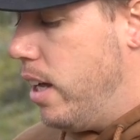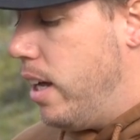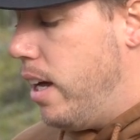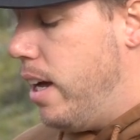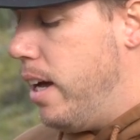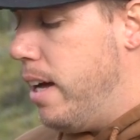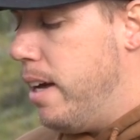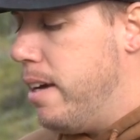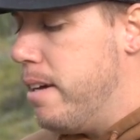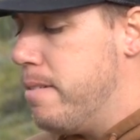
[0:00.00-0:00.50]

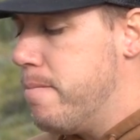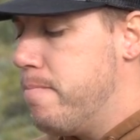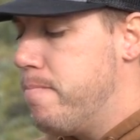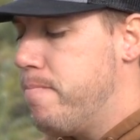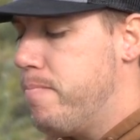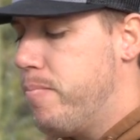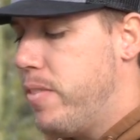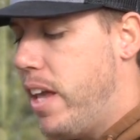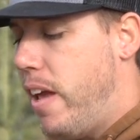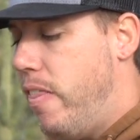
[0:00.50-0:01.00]

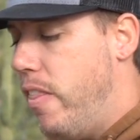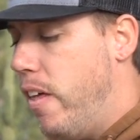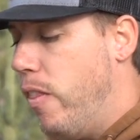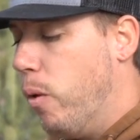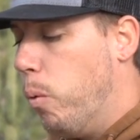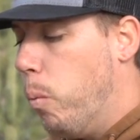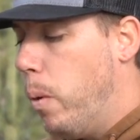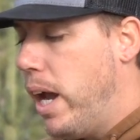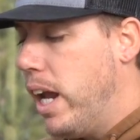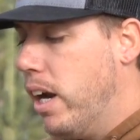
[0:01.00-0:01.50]
And then
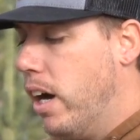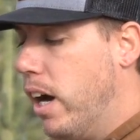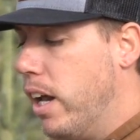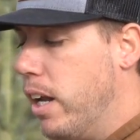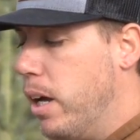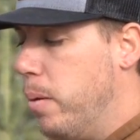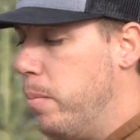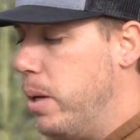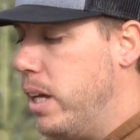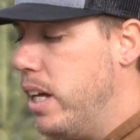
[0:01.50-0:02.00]
the weight on
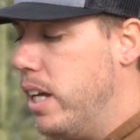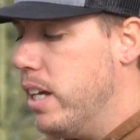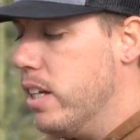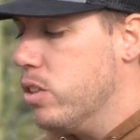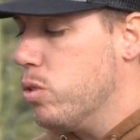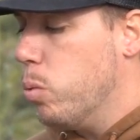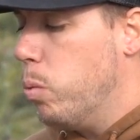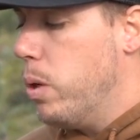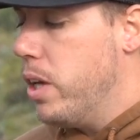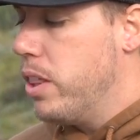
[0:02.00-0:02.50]
them
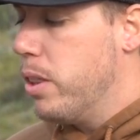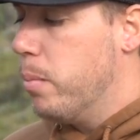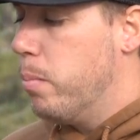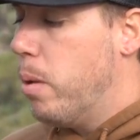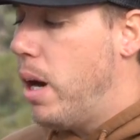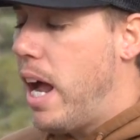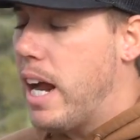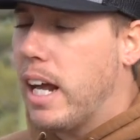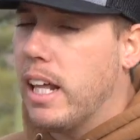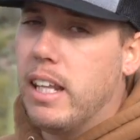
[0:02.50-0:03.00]
is, with the
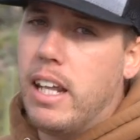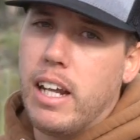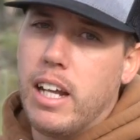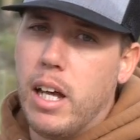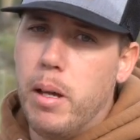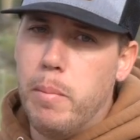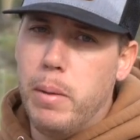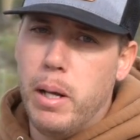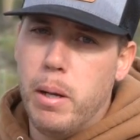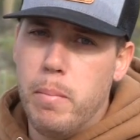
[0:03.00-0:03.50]
bracket, they
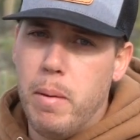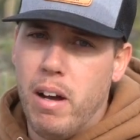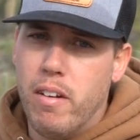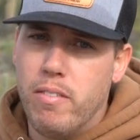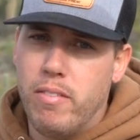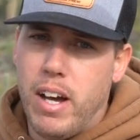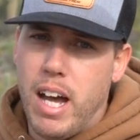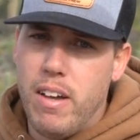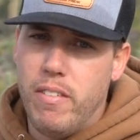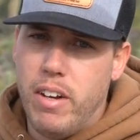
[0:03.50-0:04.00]
come in
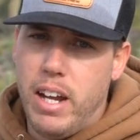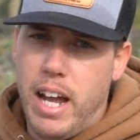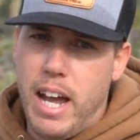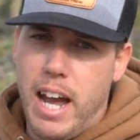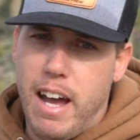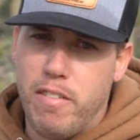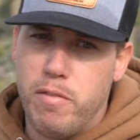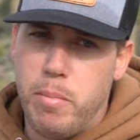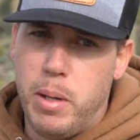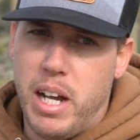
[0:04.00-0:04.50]
about
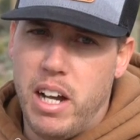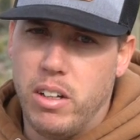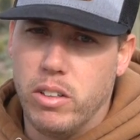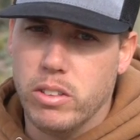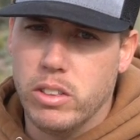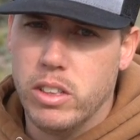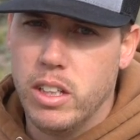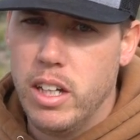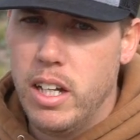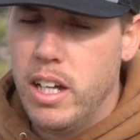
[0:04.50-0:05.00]
5.5
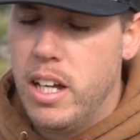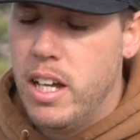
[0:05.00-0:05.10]
pounds.